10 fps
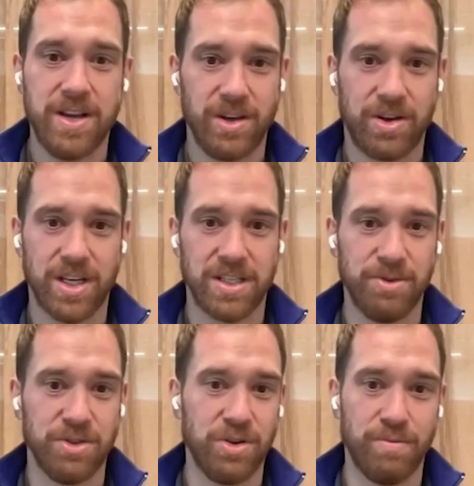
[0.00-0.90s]
your
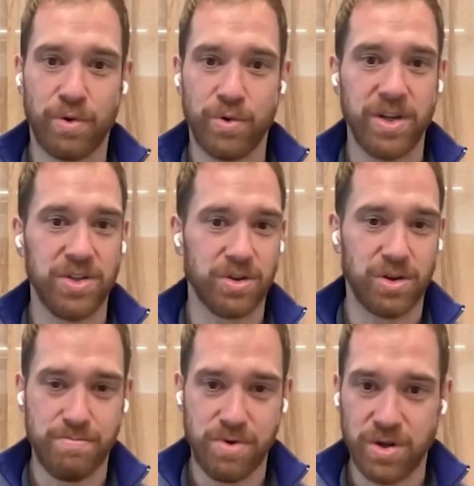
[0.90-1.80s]
customers, your employees, your
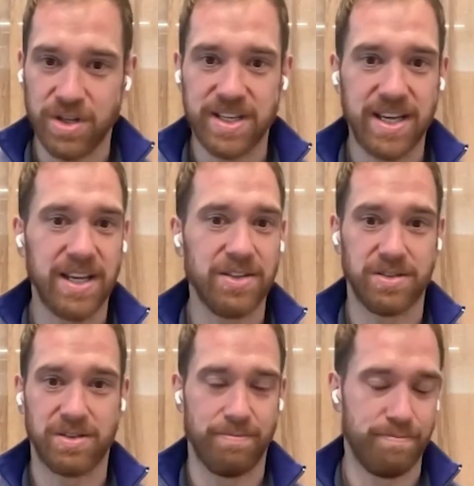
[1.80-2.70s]

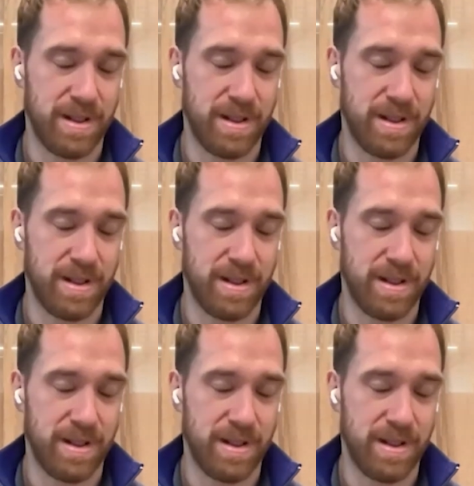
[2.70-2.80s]
communities,